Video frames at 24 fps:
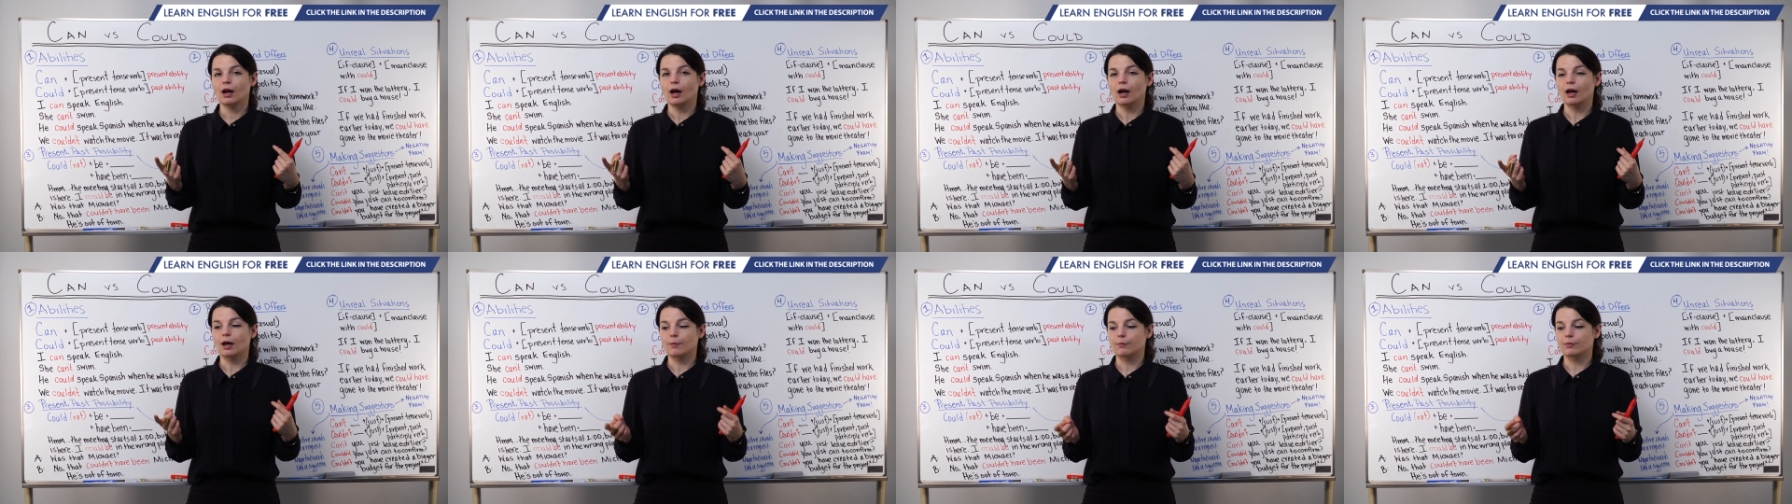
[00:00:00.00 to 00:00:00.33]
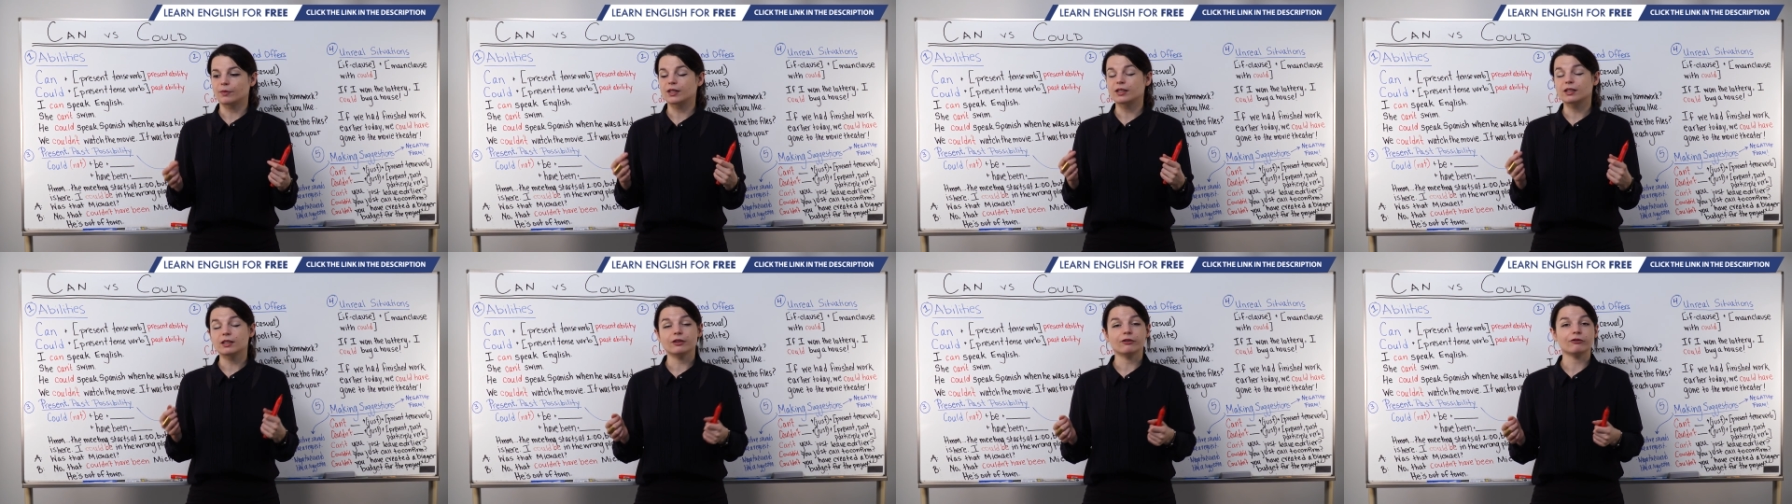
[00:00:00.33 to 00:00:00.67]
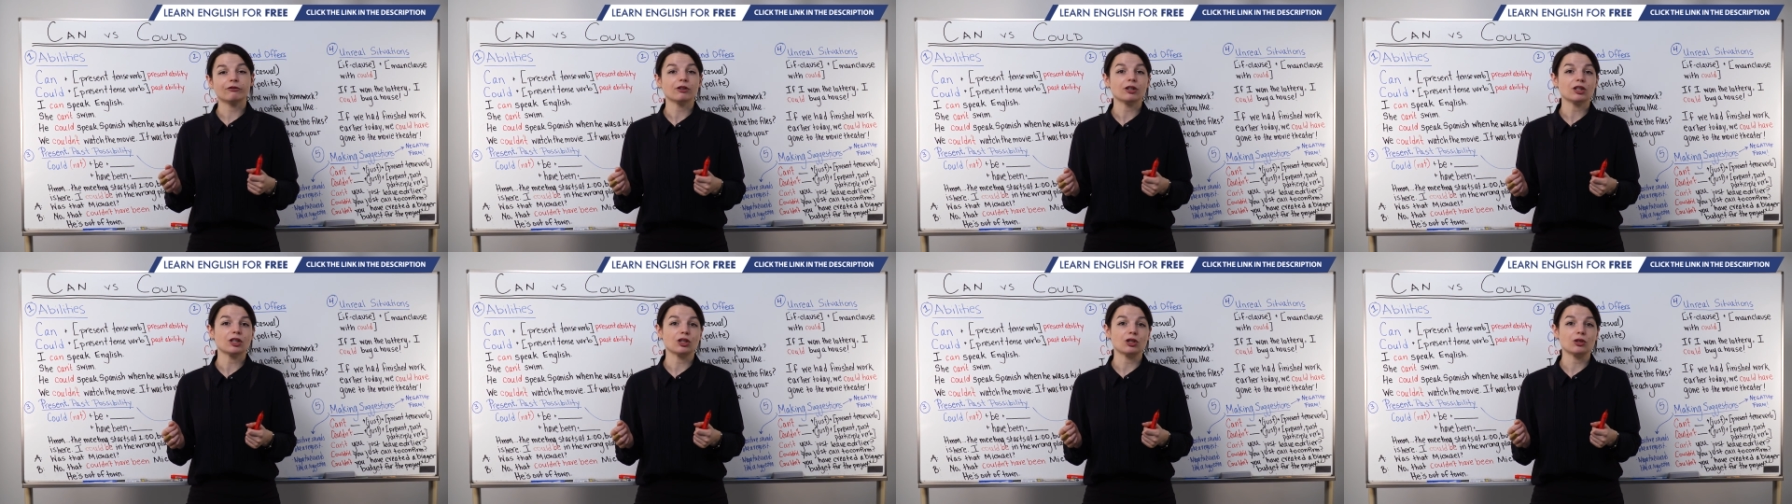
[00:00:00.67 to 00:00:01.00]
um, the
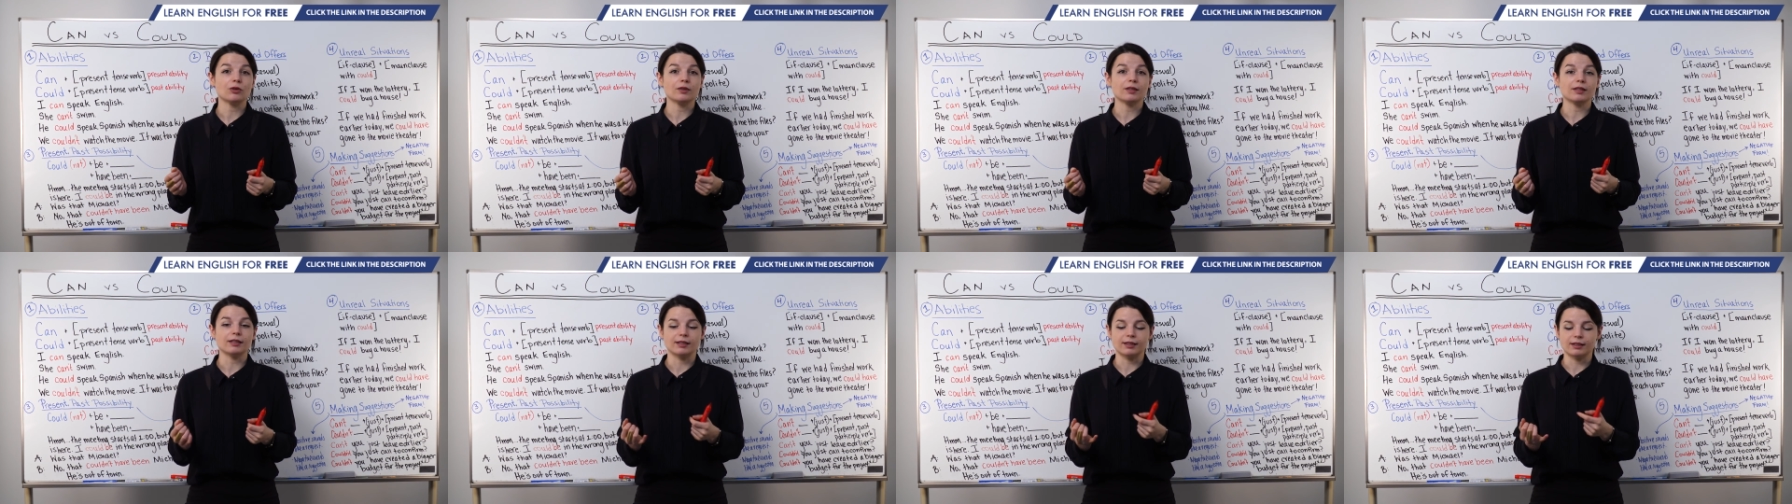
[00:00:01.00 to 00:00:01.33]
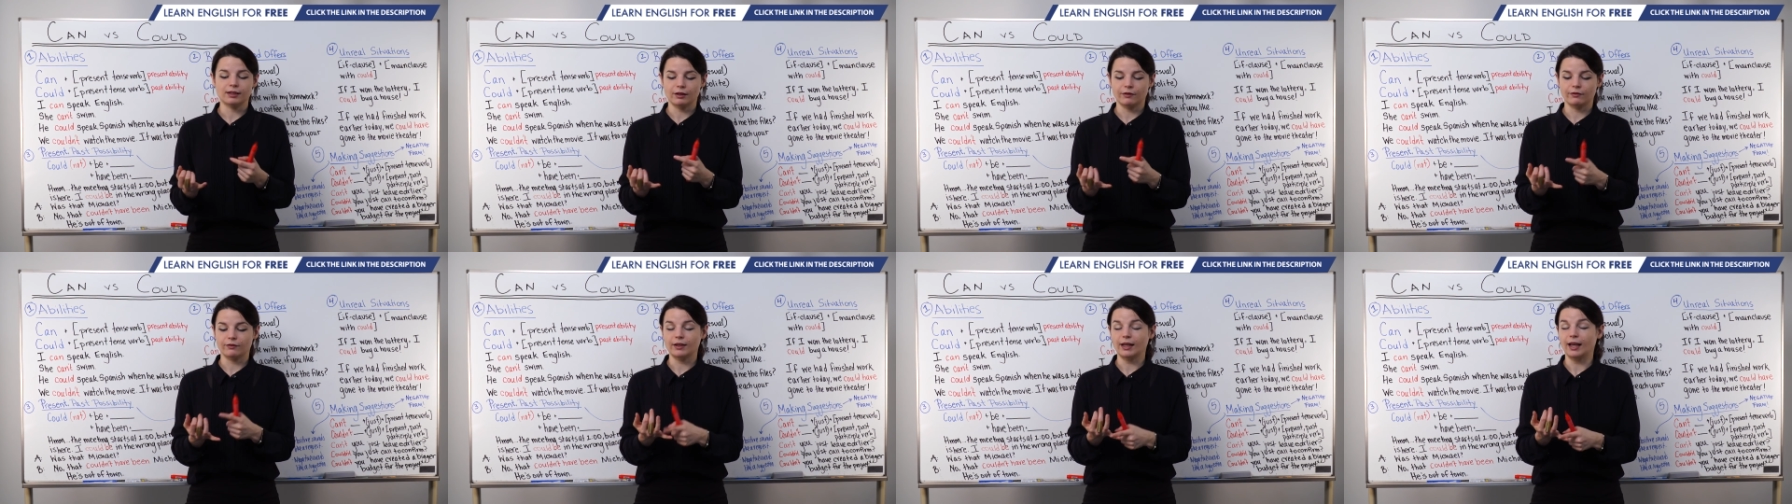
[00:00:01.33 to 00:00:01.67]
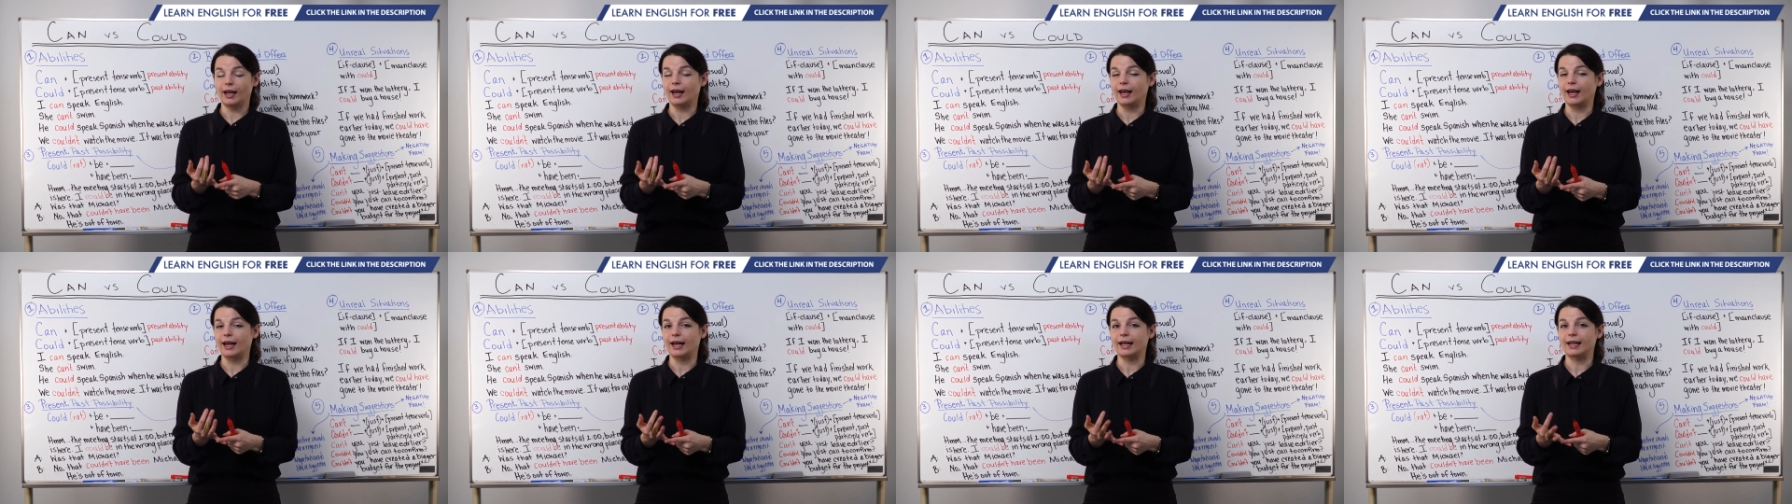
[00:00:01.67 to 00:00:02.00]
different uses of
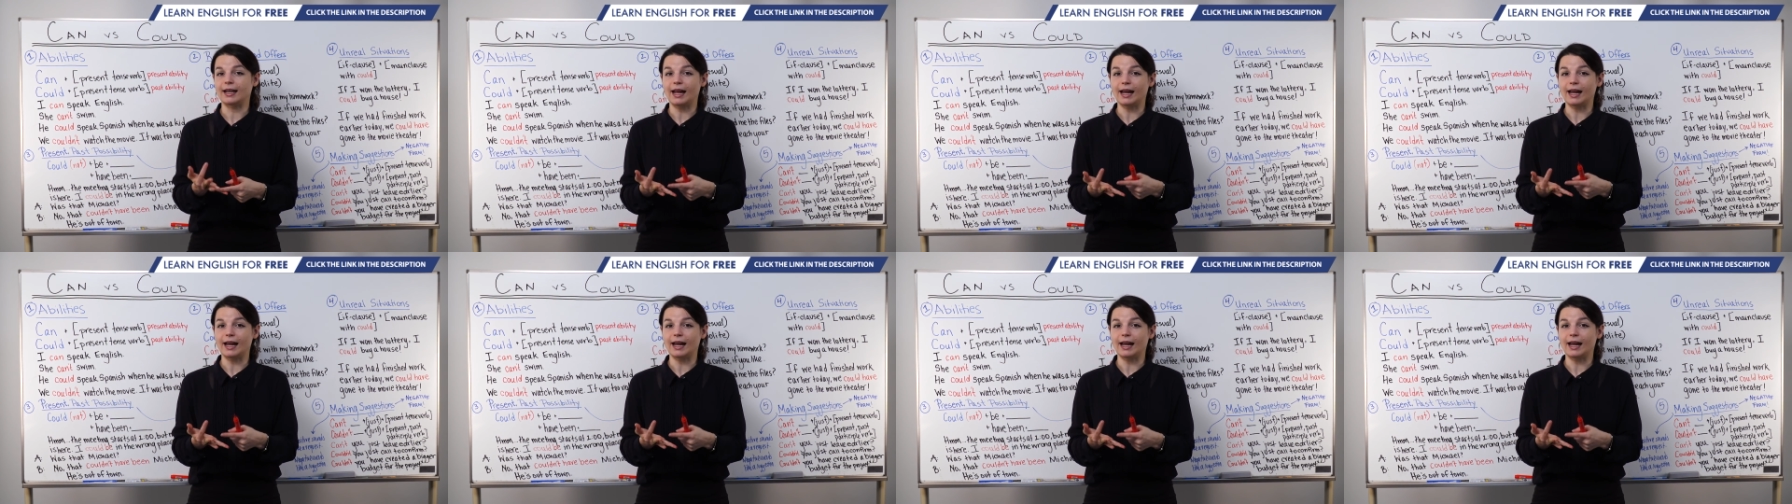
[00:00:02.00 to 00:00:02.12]
can